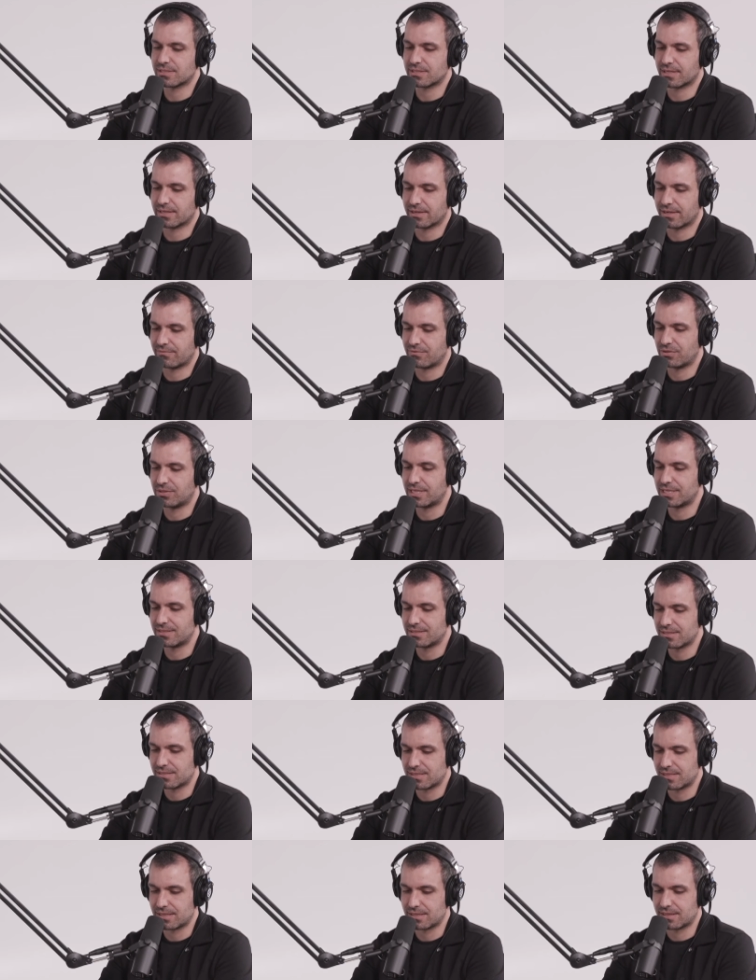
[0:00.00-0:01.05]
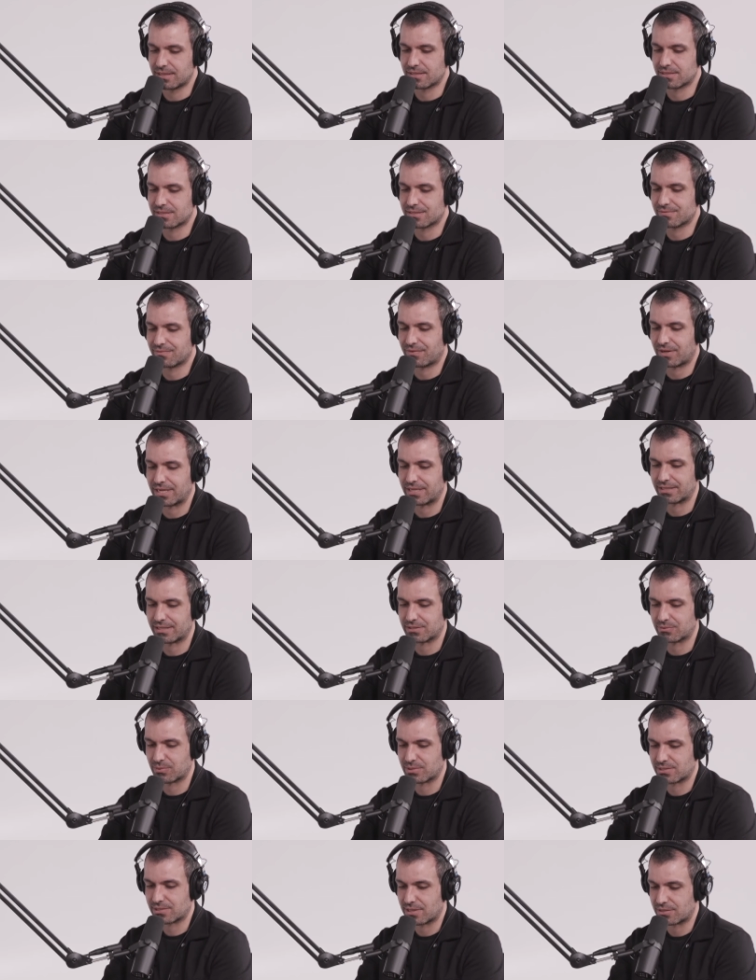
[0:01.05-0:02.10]
if you didn't see this fight, this
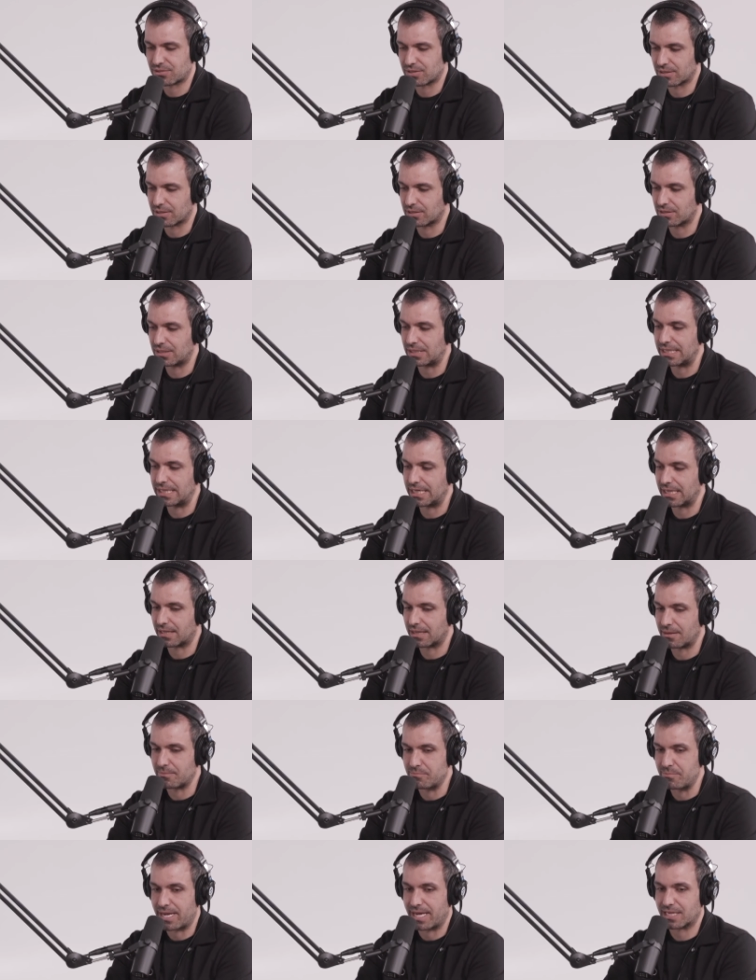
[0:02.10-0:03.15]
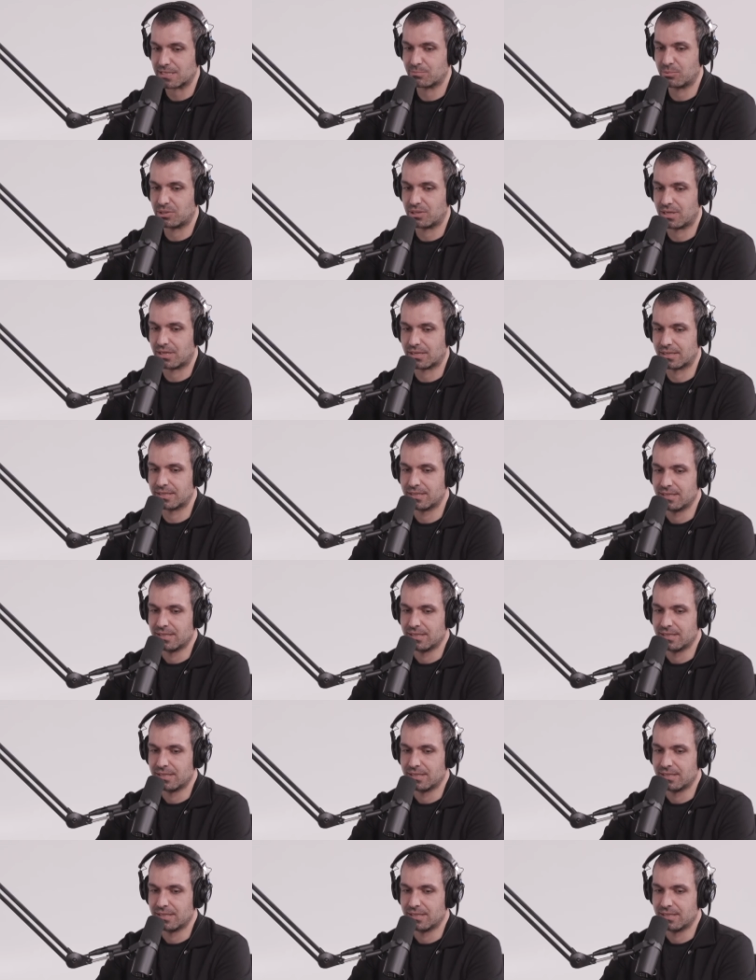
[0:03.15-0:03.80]
was such a clinic that Max put on,